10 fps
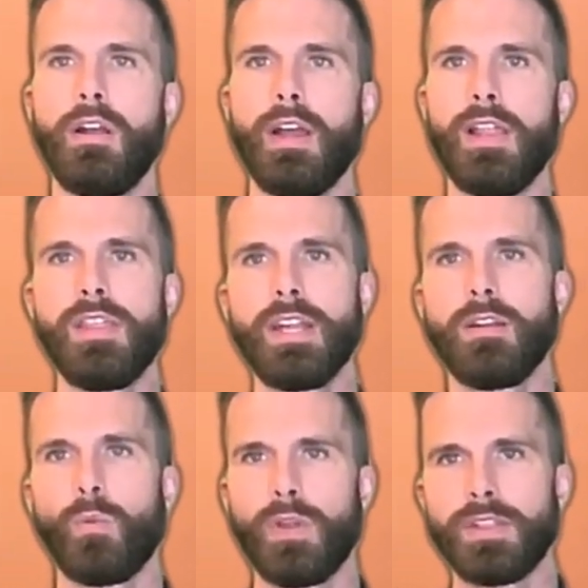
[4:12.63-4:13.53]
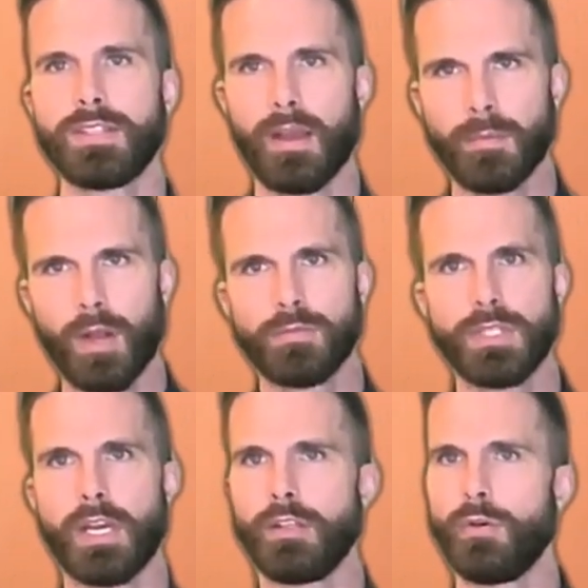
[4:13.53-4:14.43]
and then when the time comes
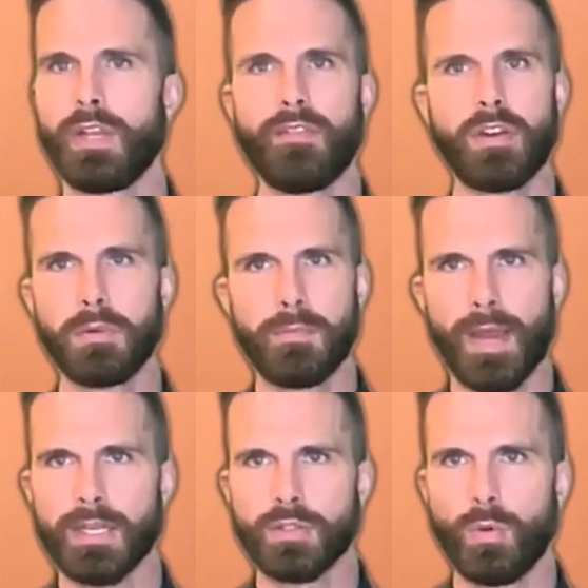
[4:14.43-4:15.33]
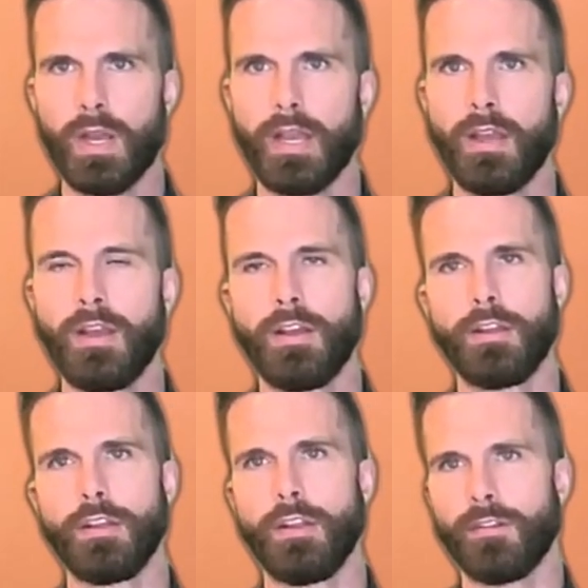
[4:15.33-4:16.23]
that you inevitably pass away,
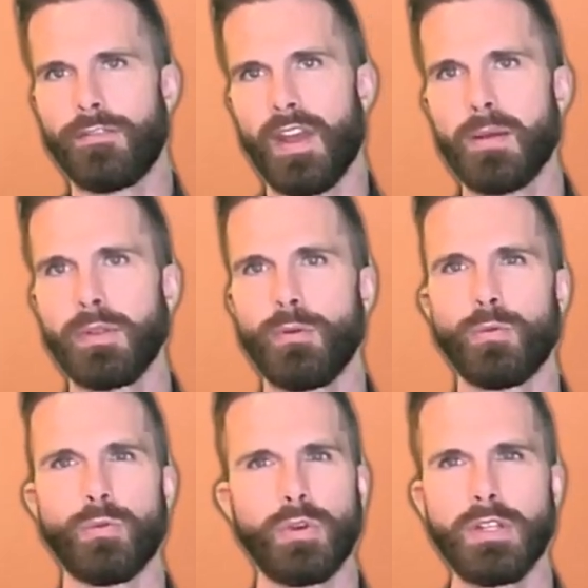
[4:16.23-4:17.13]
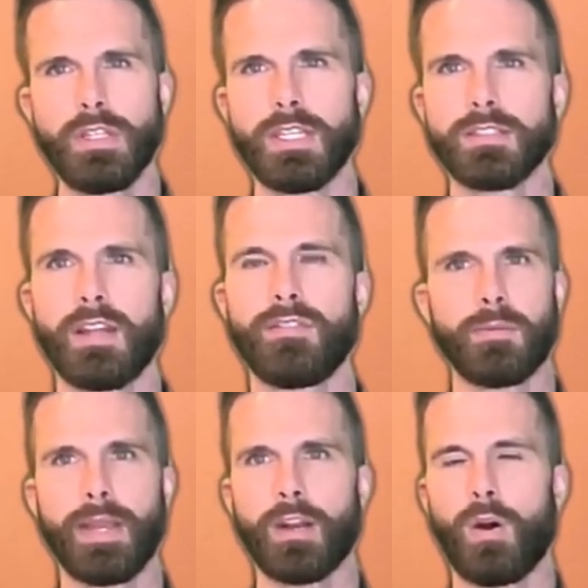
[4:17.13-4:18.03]
your family really doesn't have to
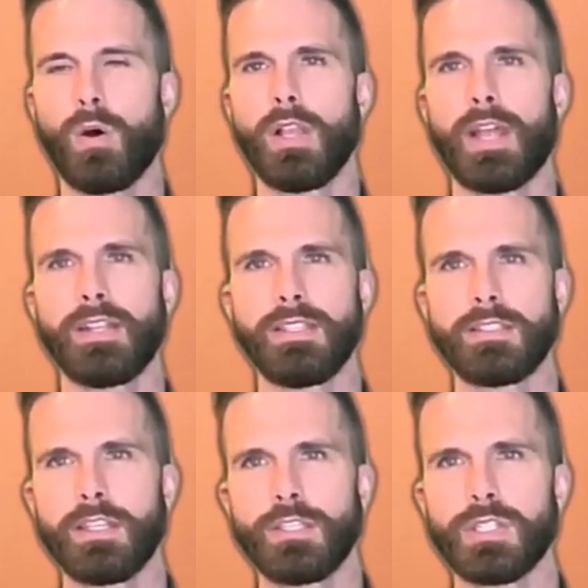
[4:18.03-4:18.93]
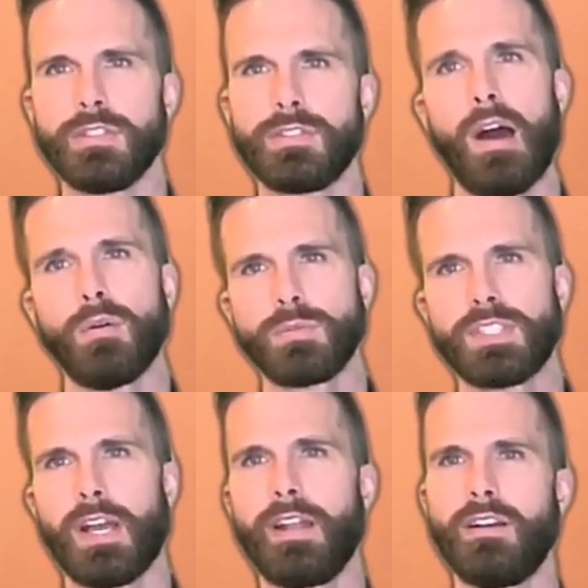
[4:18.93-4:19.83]
make a whole lot of decisions
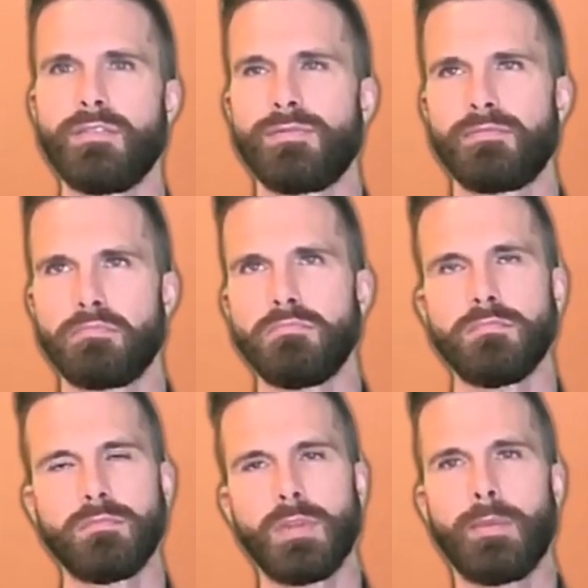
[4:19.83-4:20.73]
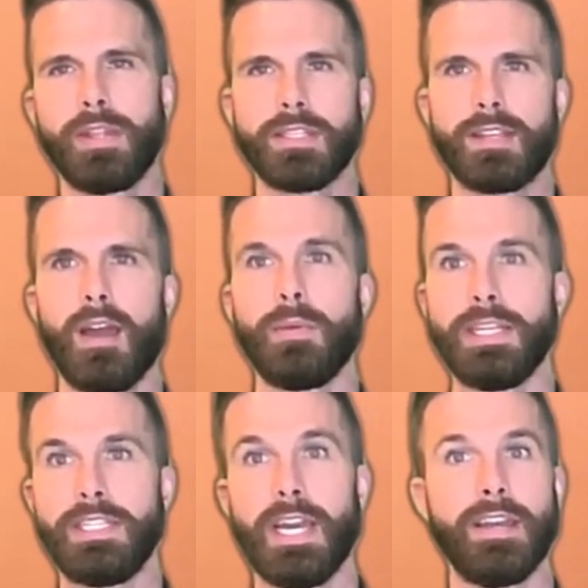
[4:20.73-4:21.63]
outside of maybe the time
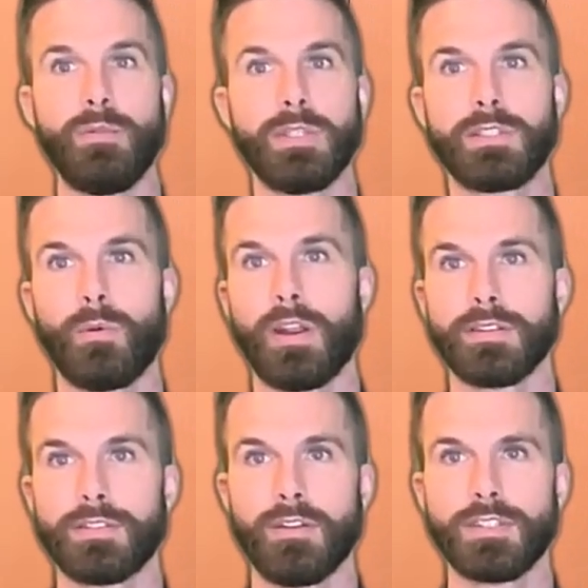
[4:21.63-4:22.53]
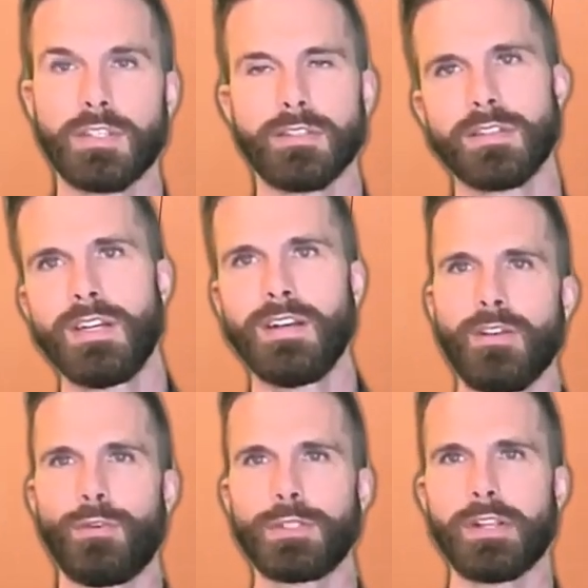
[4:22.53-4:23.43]
and day in which they want to service, because
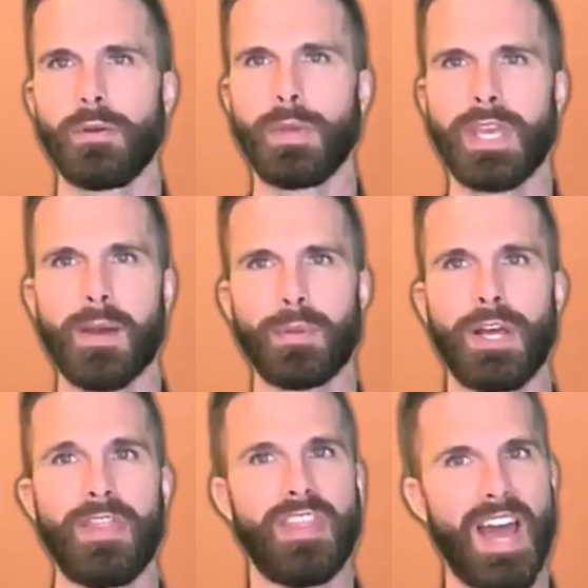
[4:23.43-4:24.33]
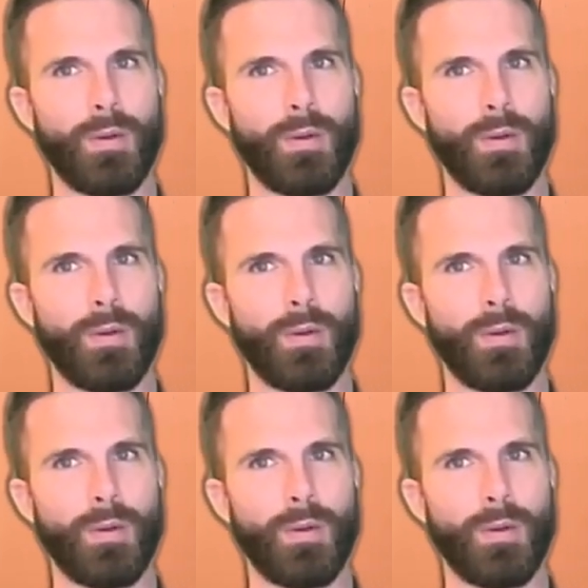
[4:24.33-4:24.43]
unfortunately we can't plan that